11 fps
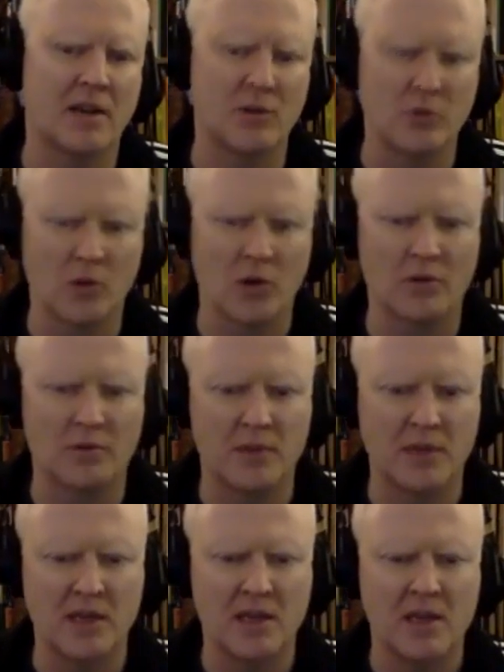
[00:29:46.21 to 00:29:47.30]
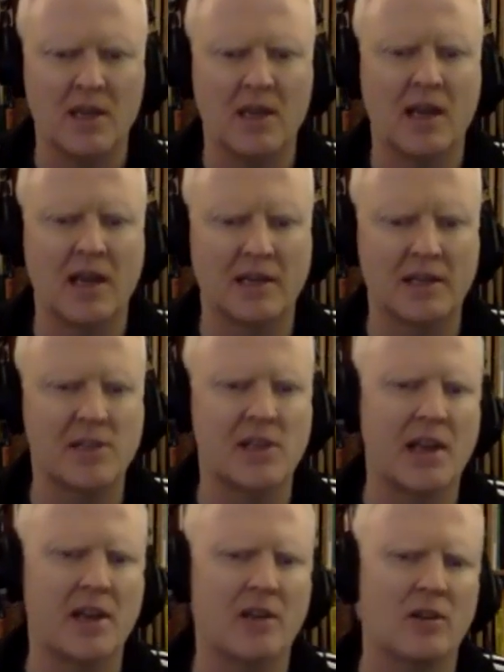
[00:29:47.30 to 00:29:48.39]
who work with me, and Lisa
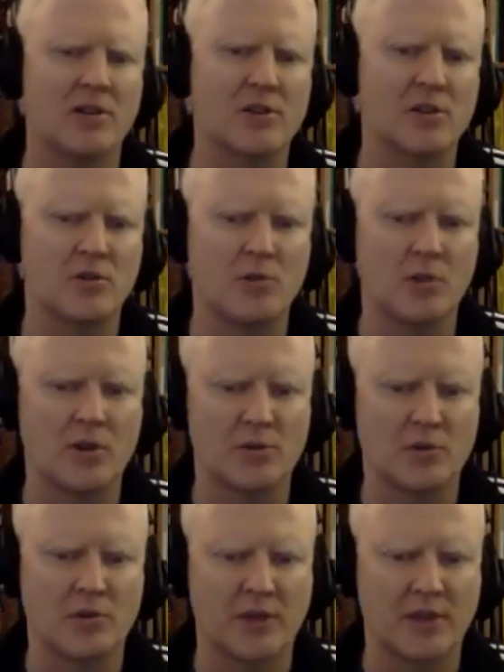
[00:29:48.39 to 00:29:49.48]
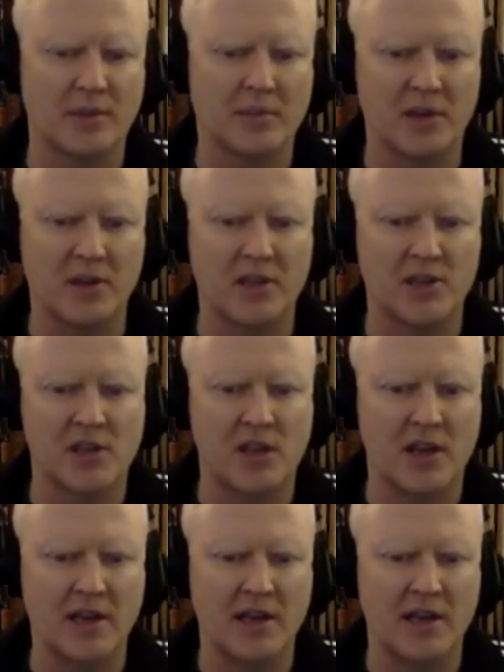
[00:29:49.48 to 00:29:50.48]
Hale also, who are sort of like the production side.